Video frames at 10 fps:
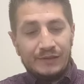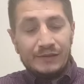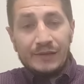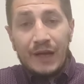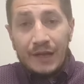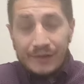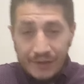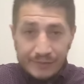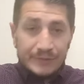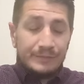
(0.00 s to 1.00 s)

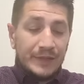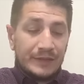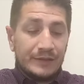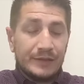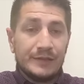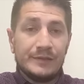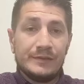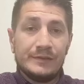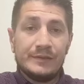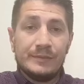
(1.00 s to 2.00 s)
900
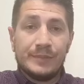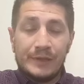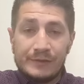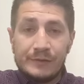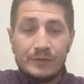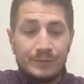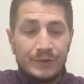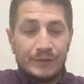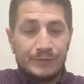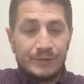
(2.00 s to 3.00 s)
megahertz plus
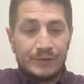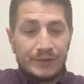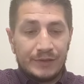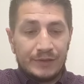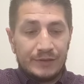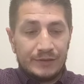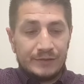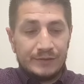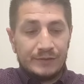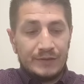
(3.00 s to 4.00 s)
2.4
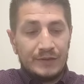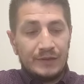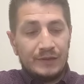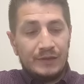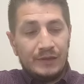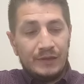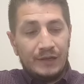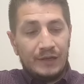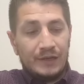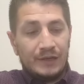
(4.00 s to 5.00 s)
gigahertz.
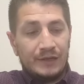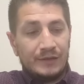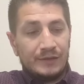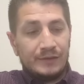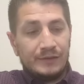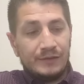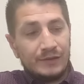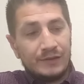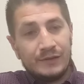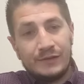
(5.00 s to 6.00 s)
And you
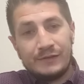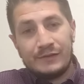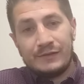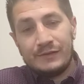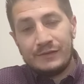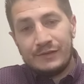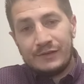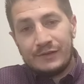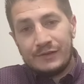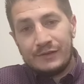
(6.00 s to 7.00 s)
got this
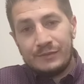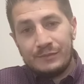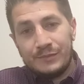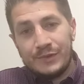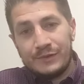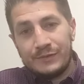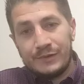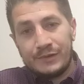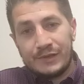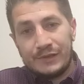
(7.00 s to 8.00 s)
beautiful
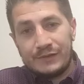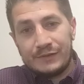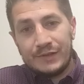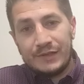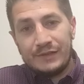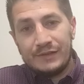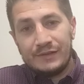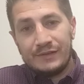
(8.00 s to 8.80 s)
looking screen.